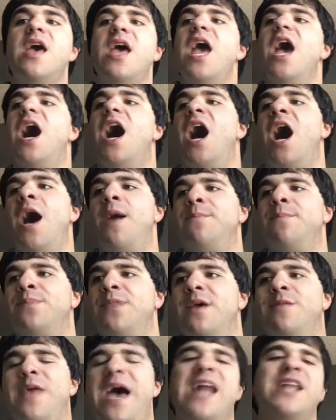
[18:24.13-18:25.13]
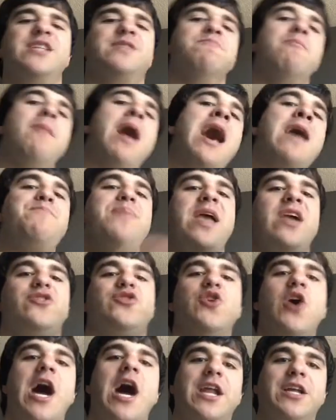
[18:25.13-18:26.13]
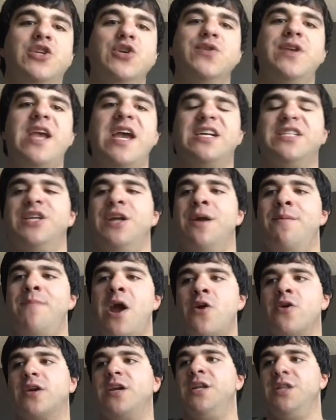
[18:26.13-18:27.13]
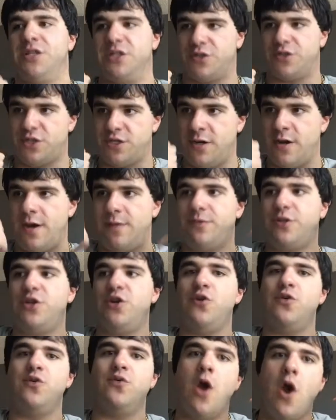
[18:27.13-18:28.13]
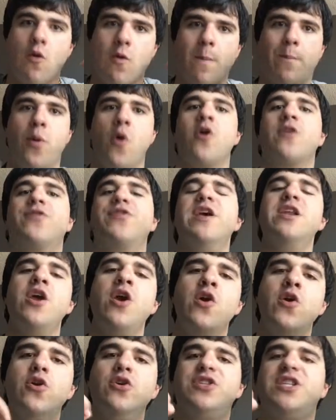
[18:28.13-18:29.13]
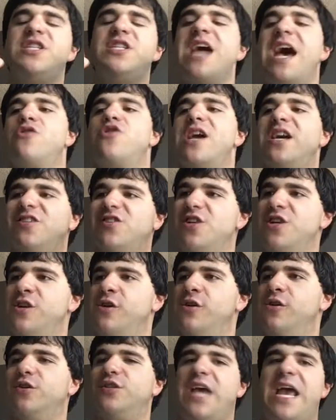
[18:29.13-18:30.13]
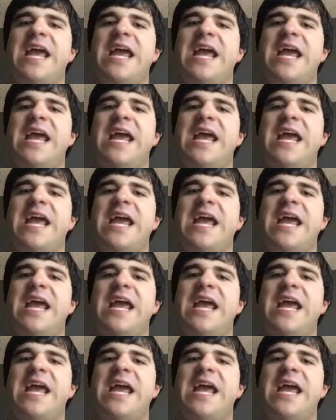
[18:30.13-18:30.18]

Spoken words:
That is my patriotic duty as an American to report the news, digest the news,